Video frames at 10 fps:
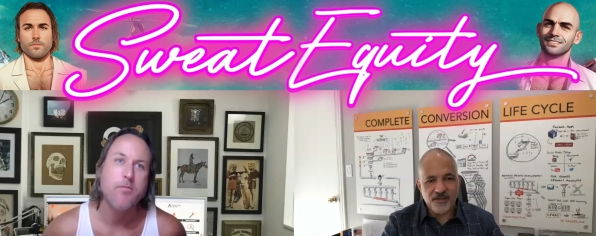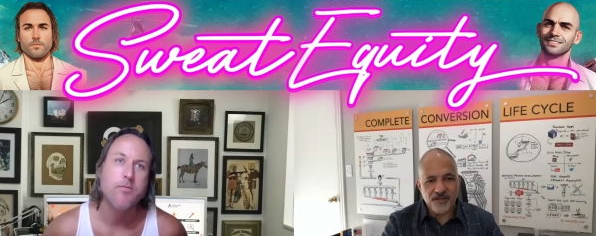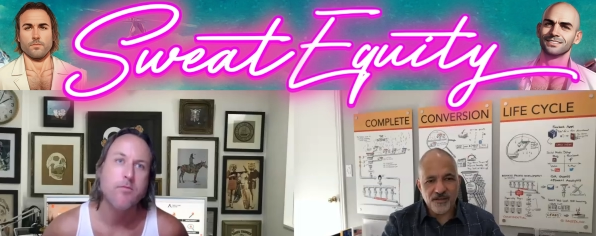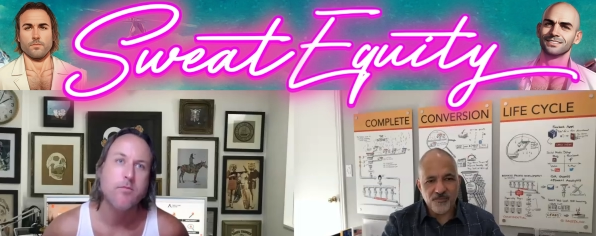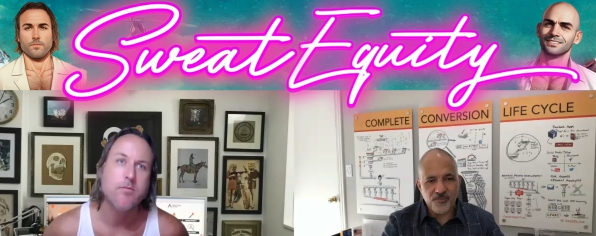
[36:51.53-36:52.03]

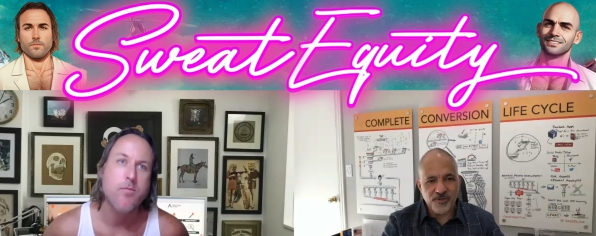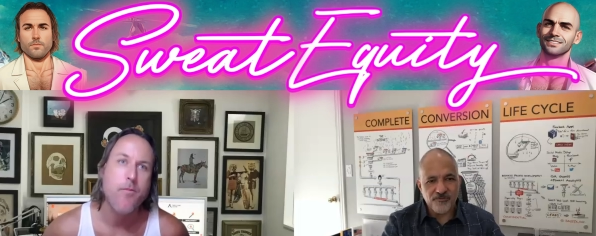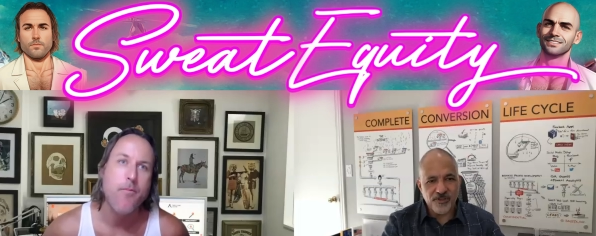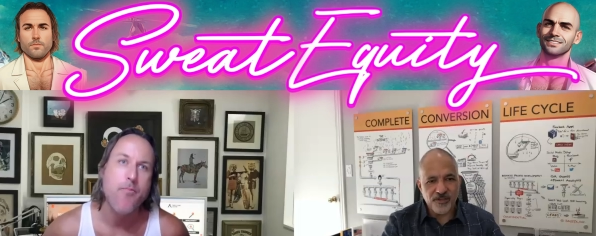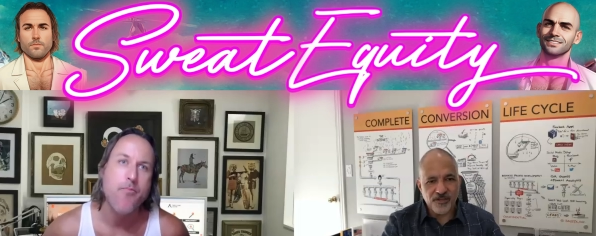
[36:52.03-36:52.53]
Speaker 1: uh,
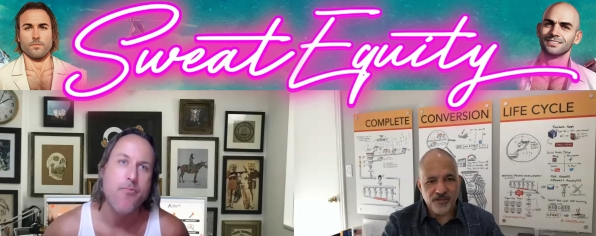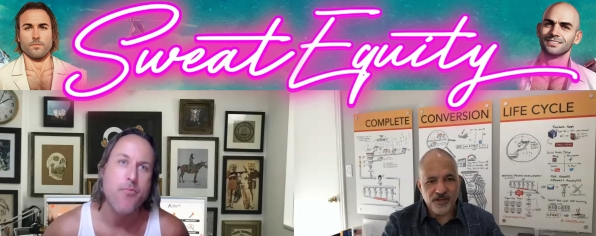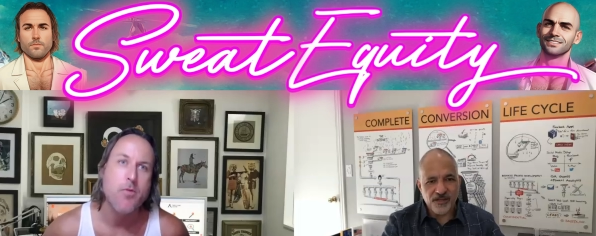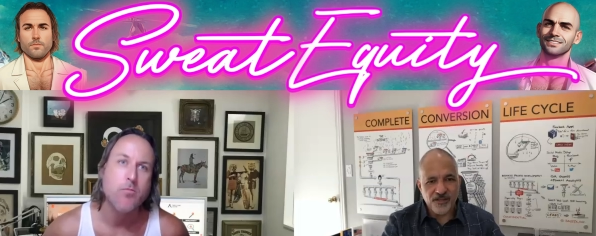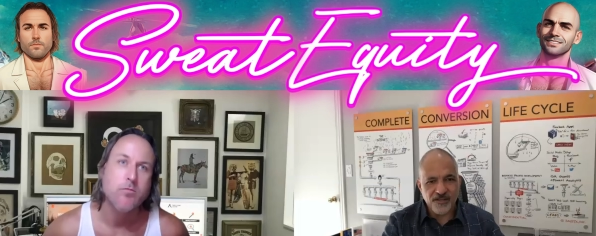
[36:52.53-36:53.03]
briefly.
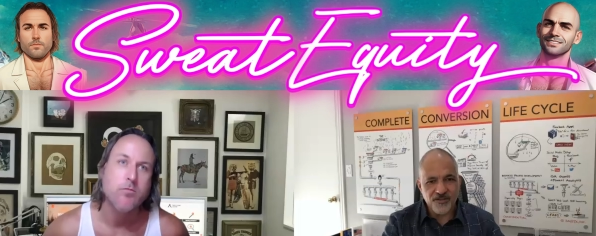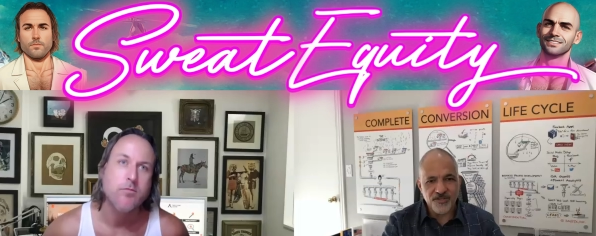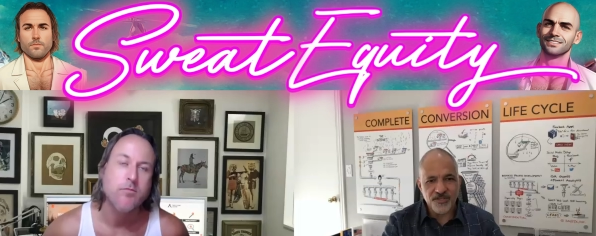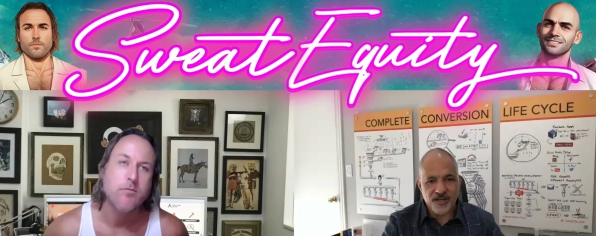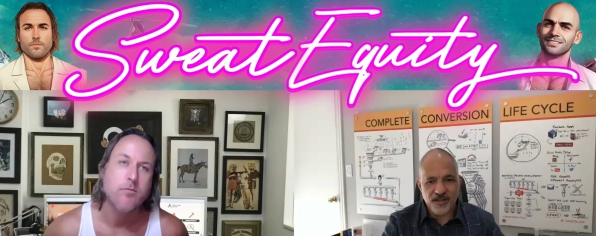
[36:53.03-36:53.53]
I like your
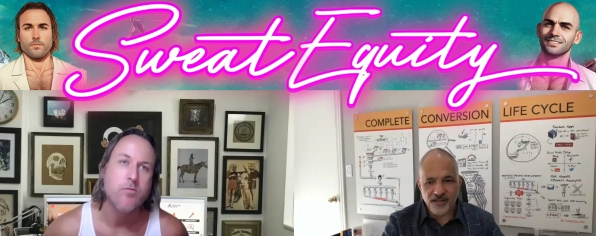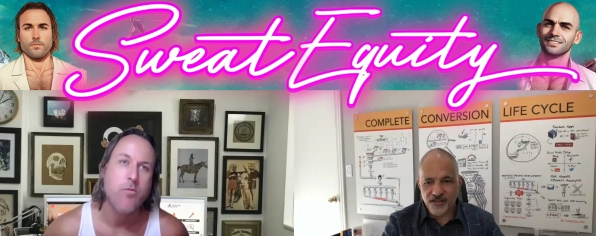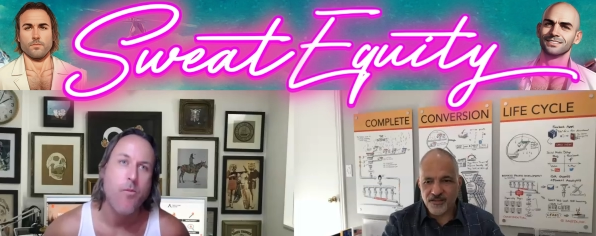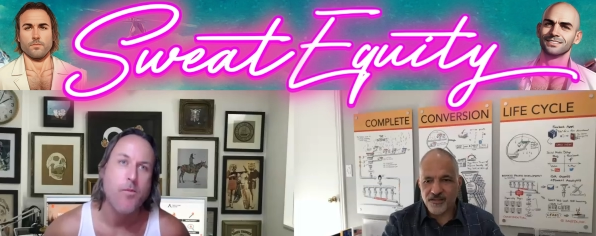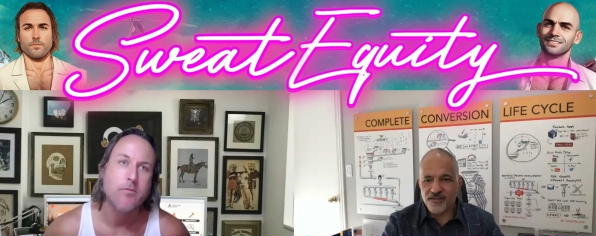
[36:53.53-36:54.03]
style.
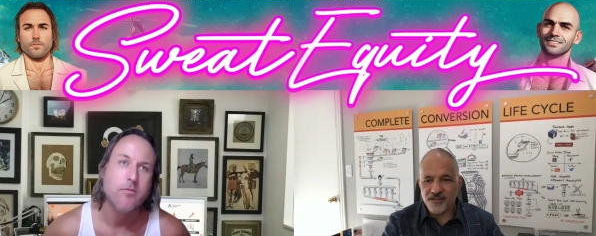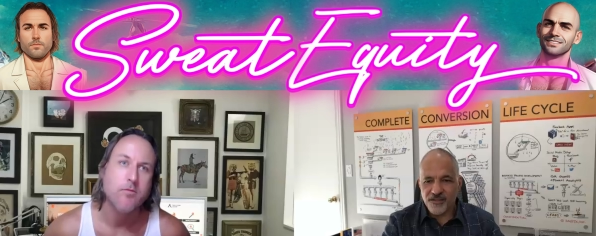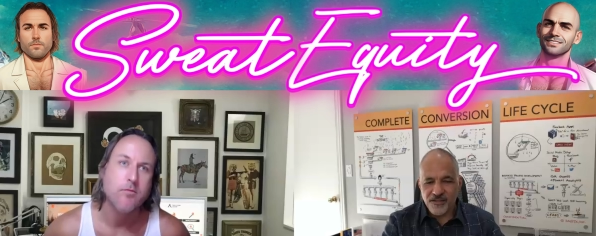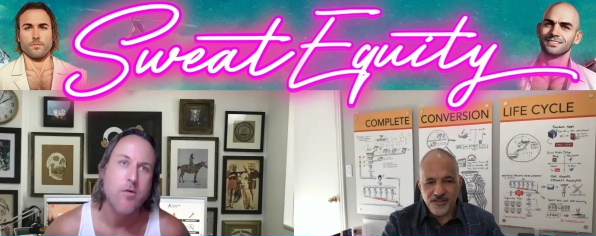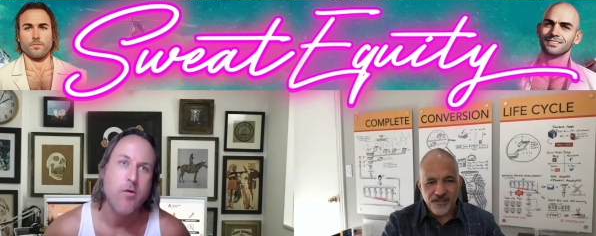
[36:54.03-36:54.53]

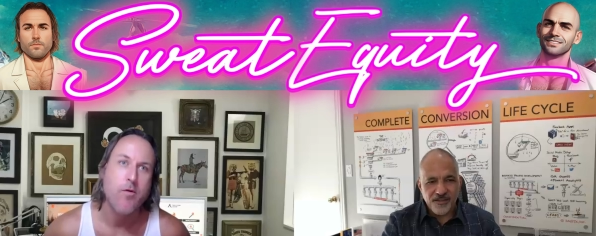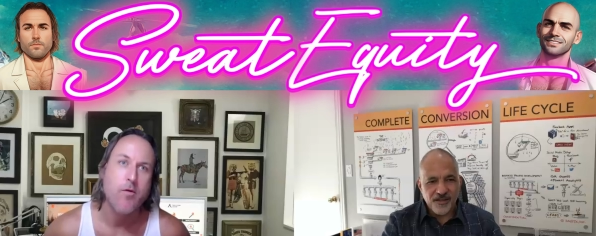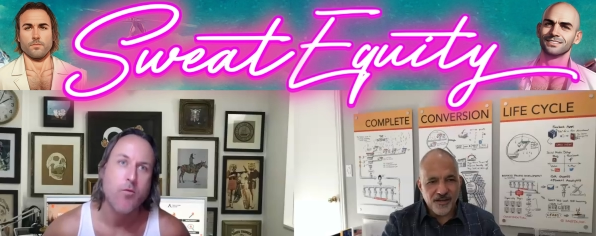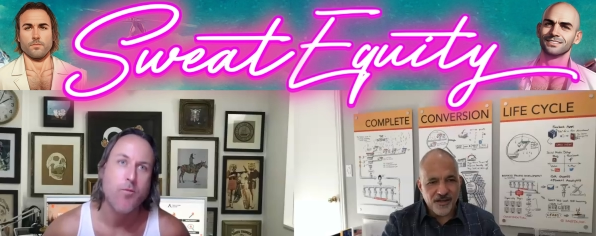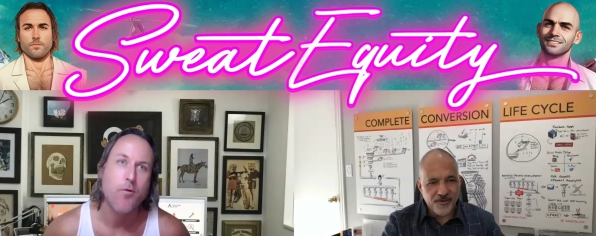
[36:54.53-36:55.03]

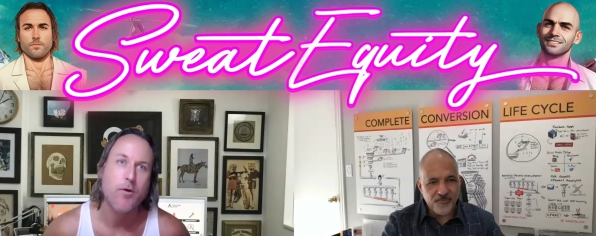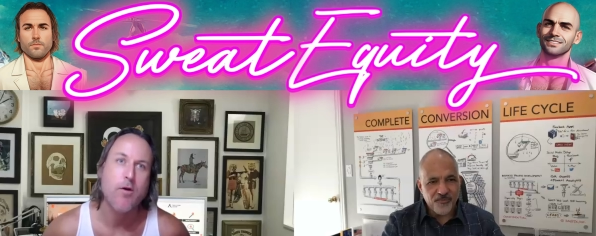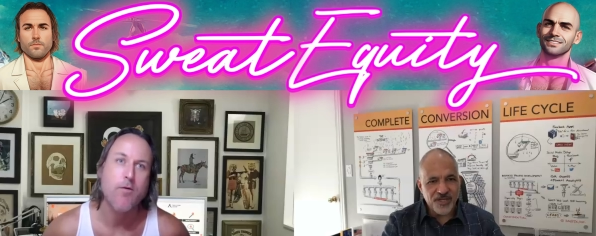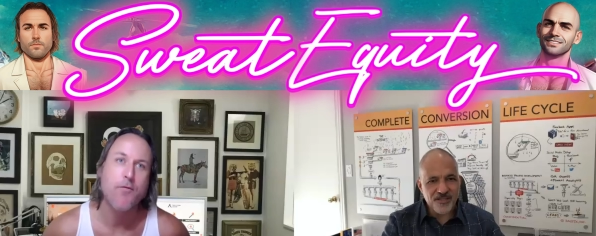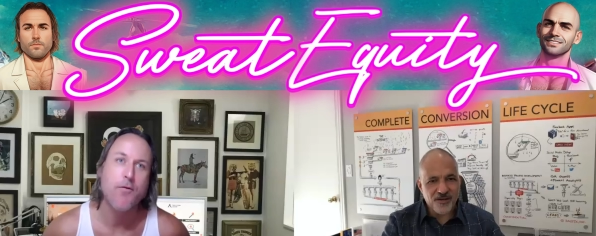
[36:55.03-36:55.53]
Uh,
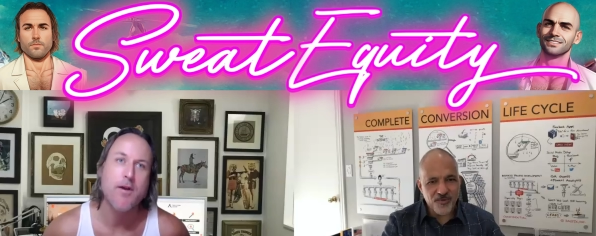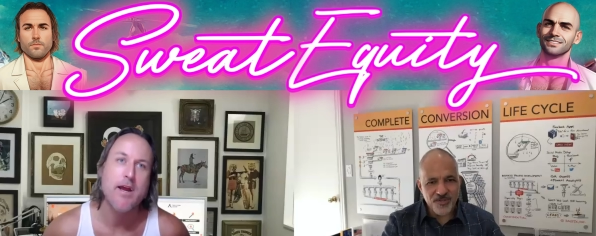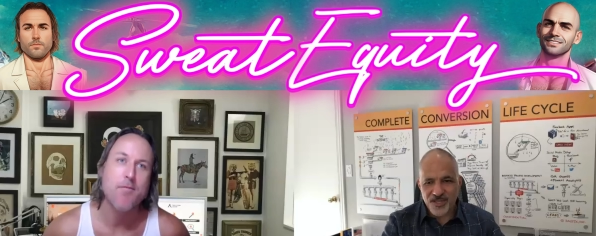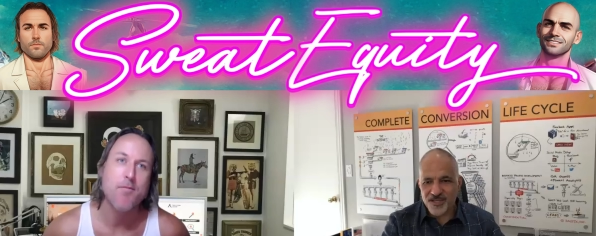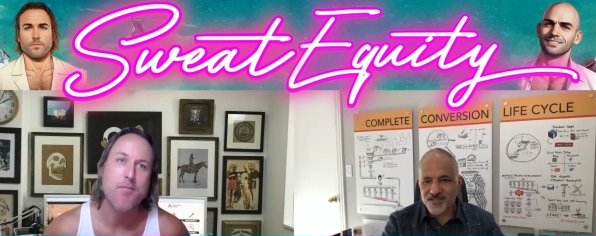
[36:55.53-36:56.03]
makes a lot more
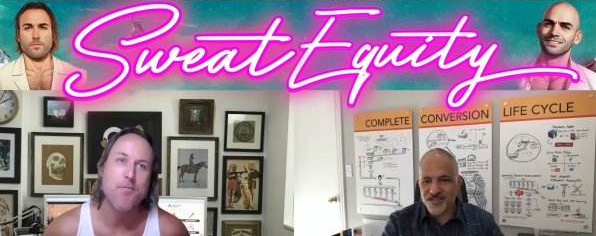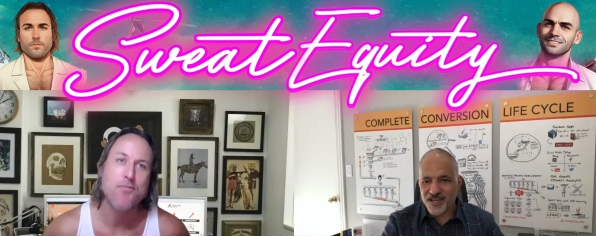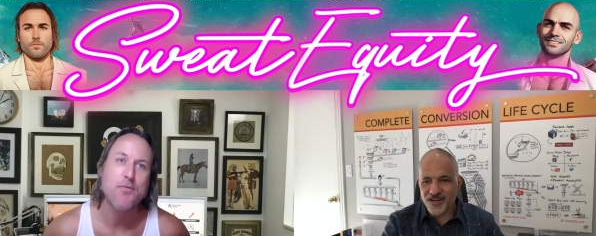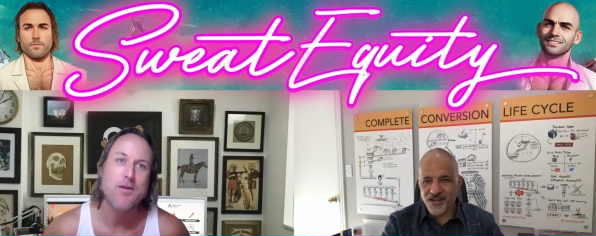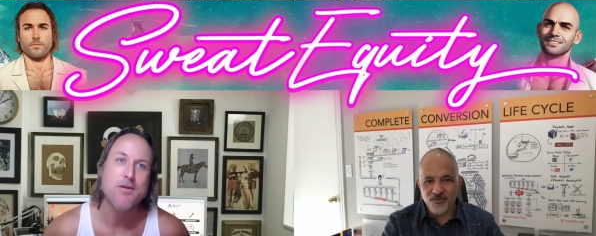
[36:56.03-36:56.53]
sense
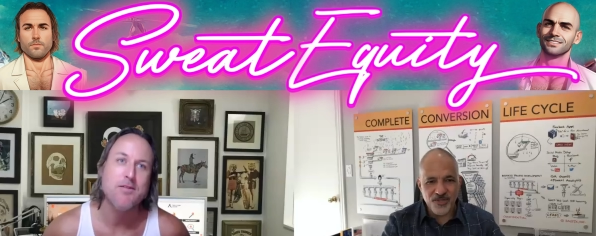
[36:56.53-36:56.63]
now. I